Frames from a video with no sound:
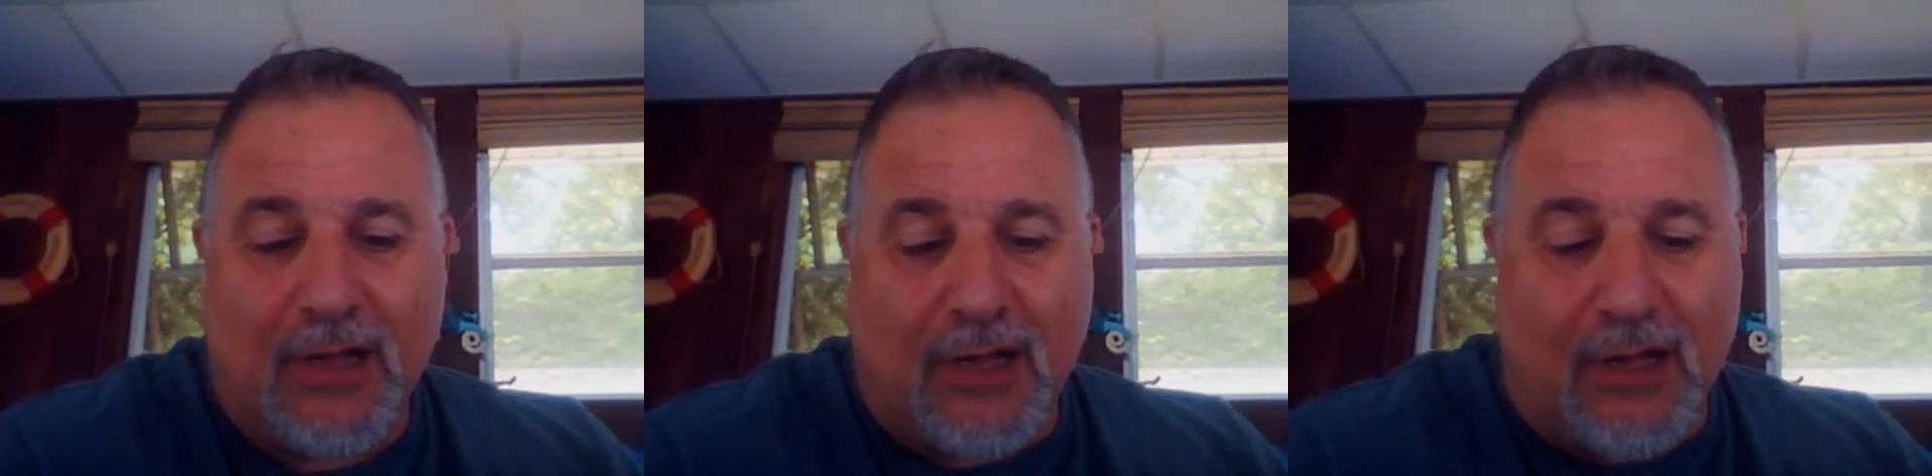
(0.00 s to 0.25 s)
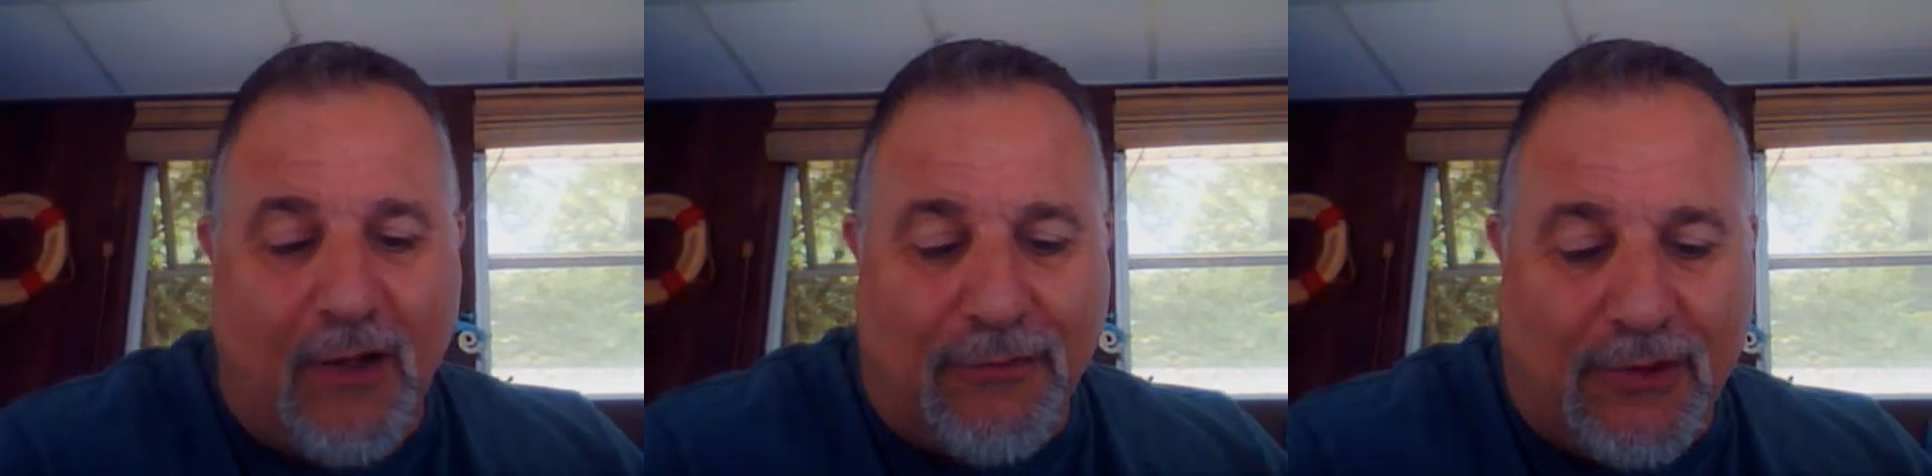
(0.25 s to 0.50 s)

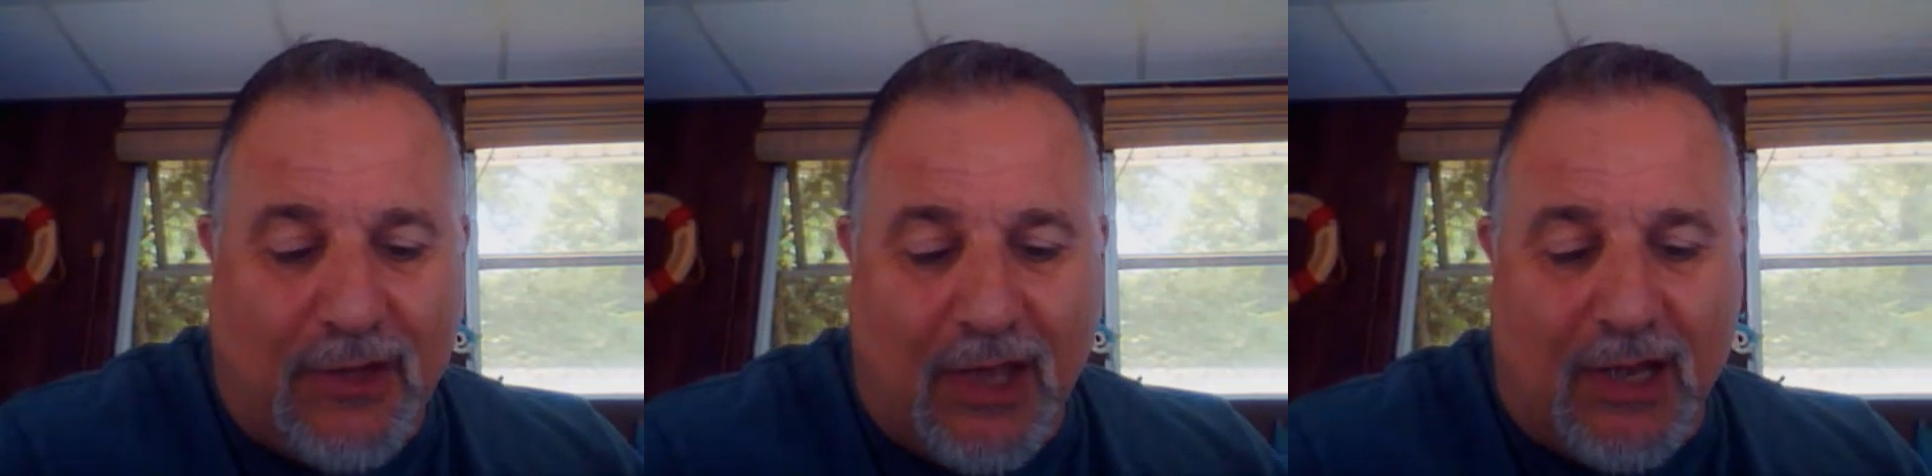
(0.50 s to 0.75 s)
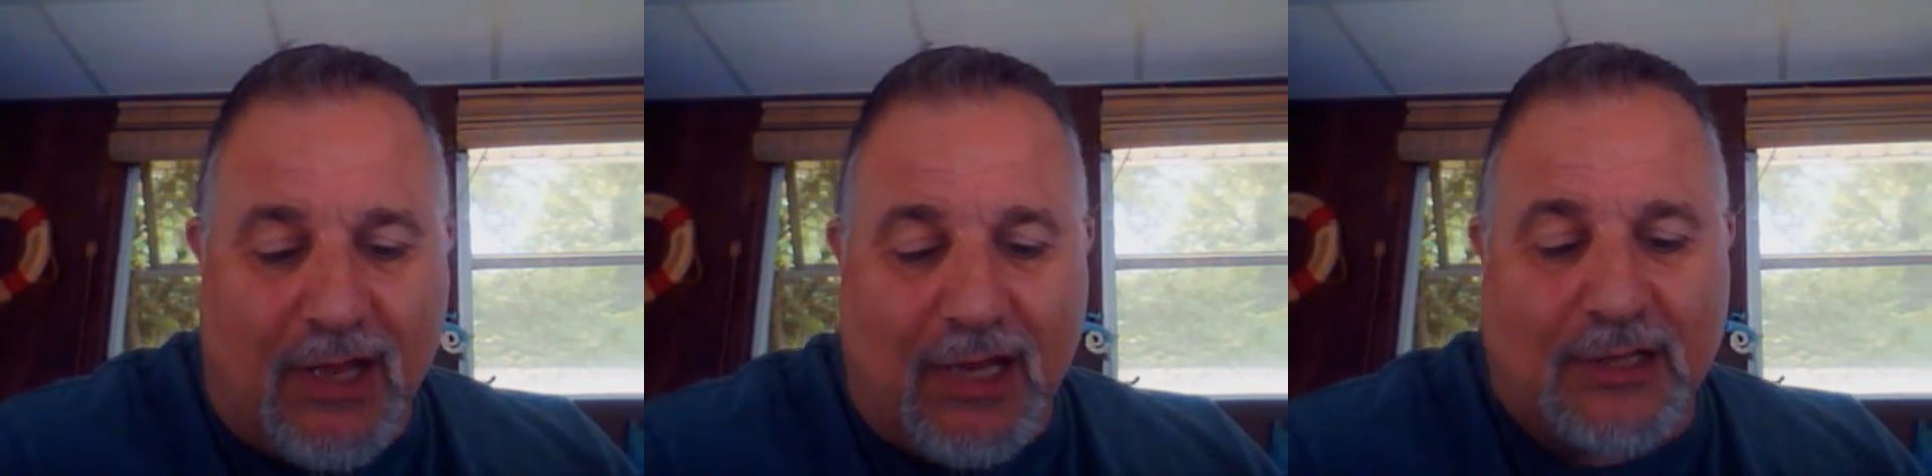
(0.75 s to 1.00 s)

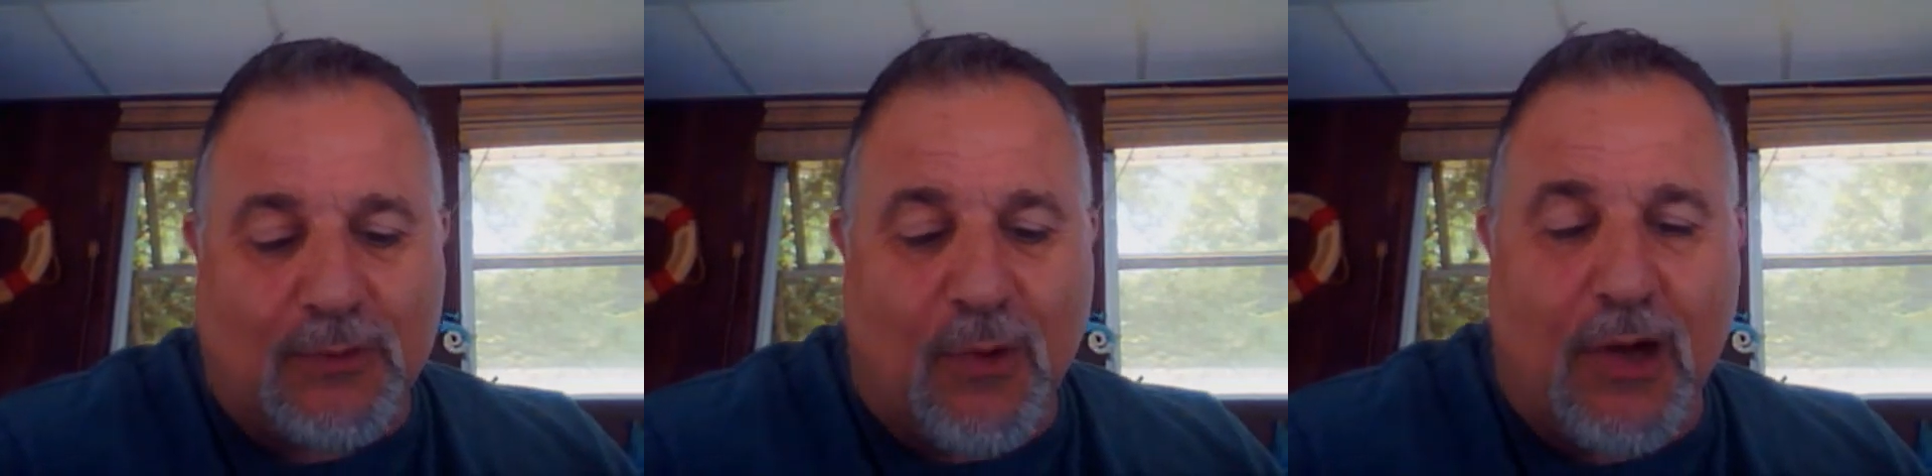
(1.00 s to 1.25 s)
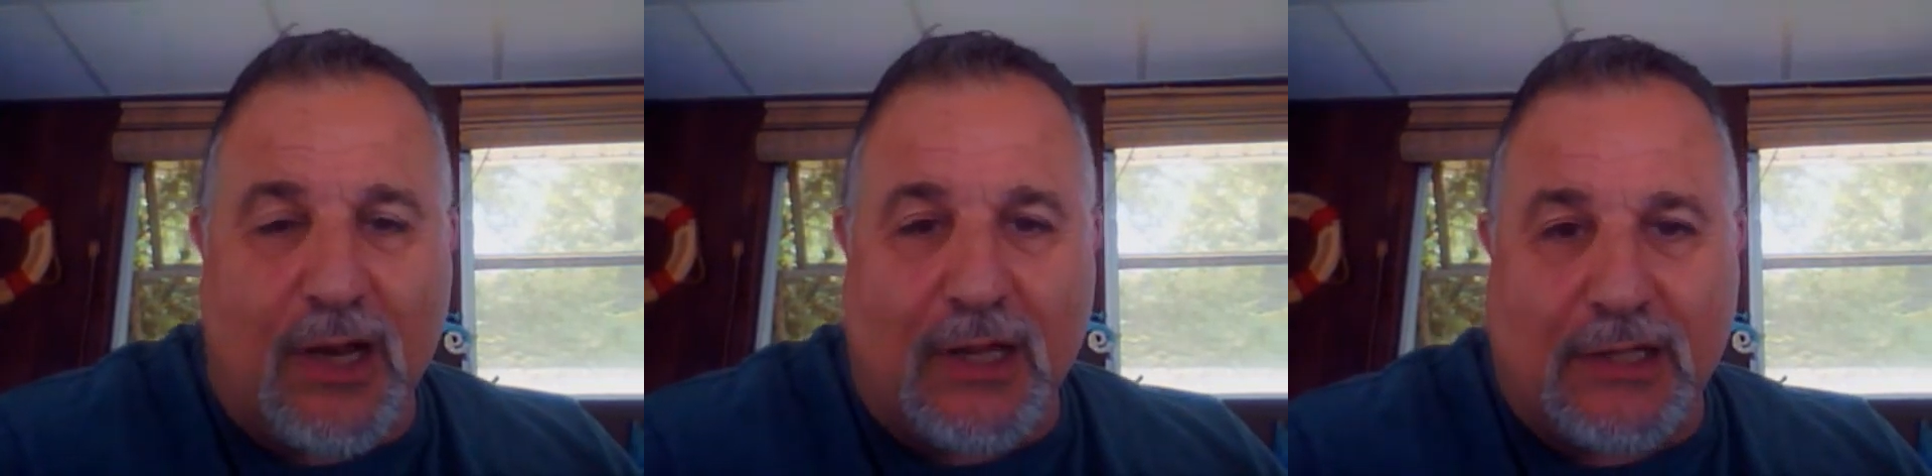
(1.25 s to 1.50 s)
Clifton is
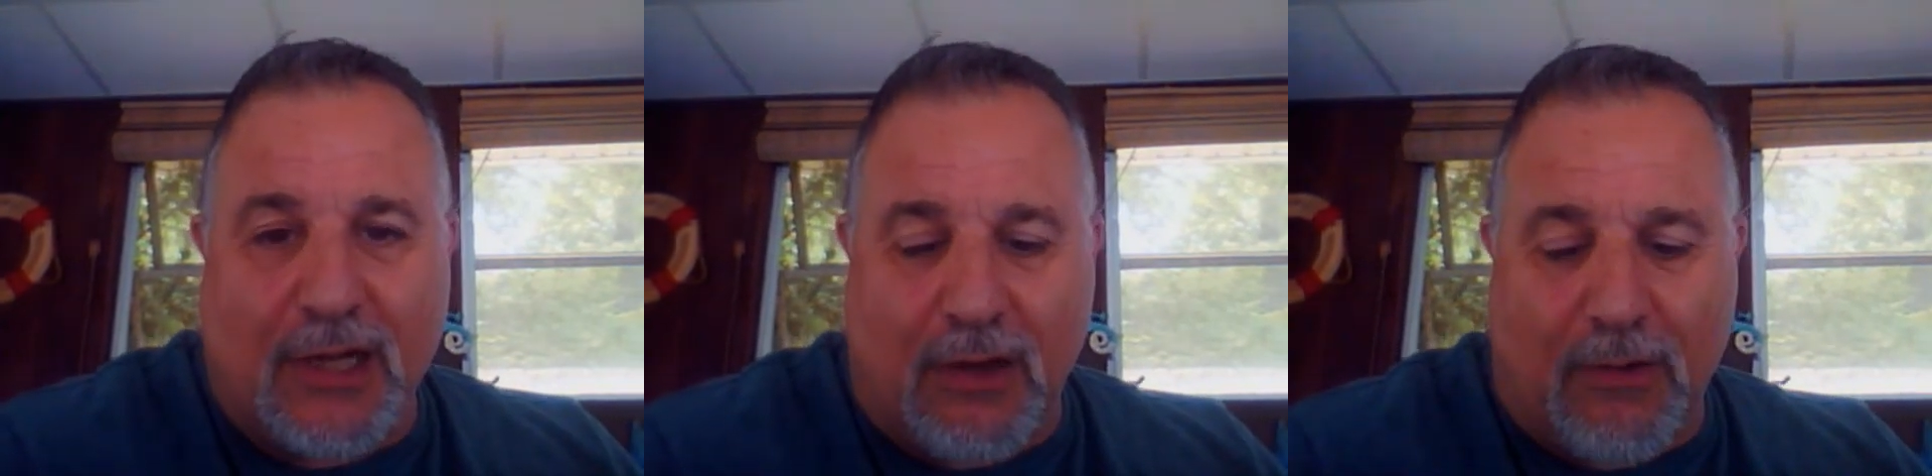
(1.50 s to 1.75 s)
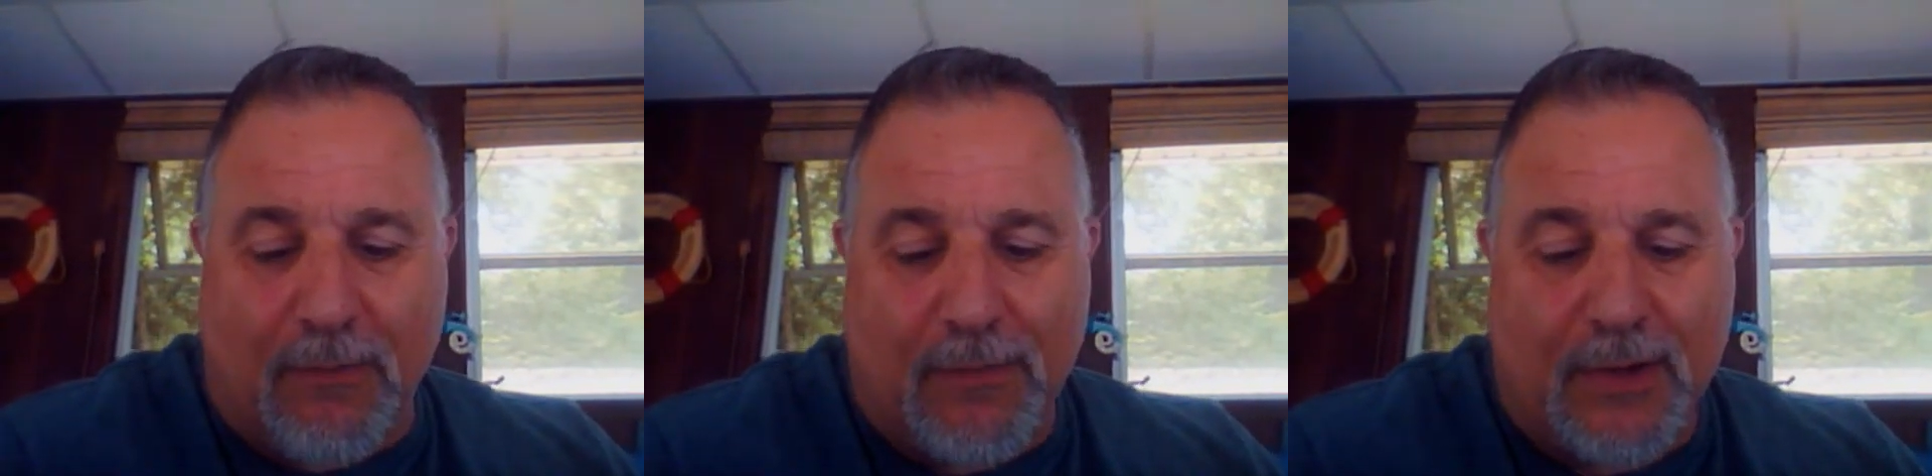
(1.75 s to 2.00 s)

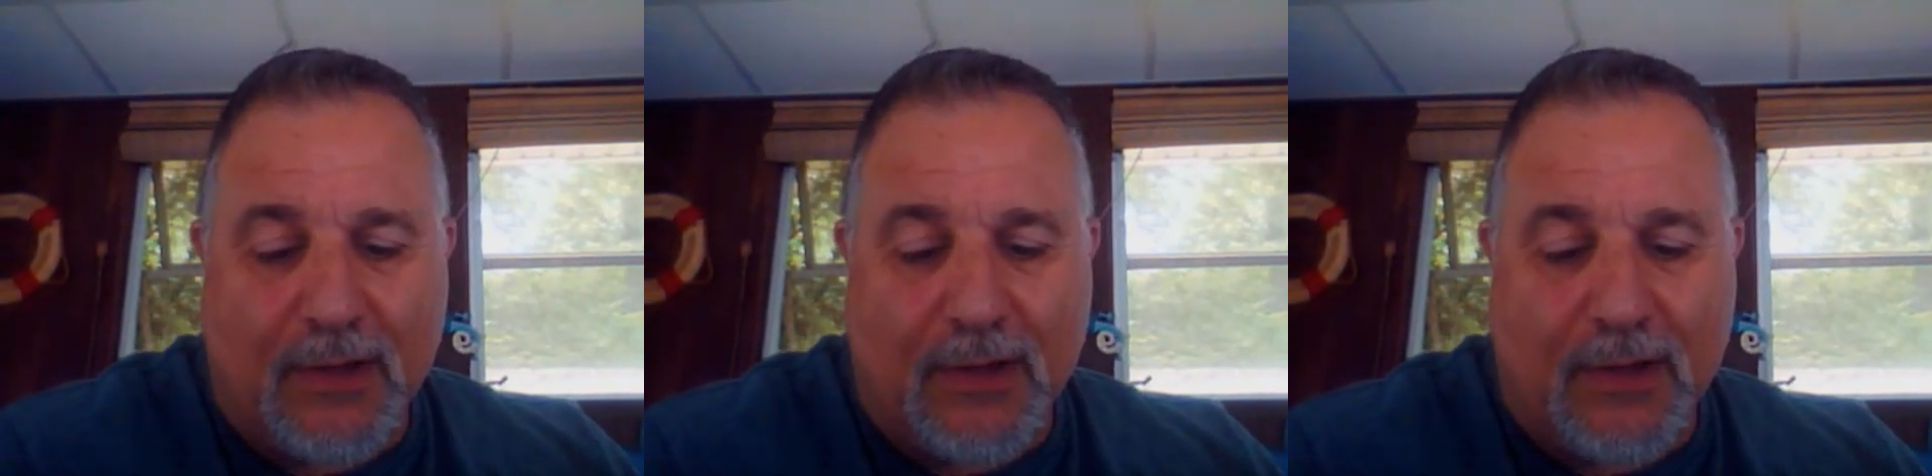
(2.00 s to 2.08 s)
1-2.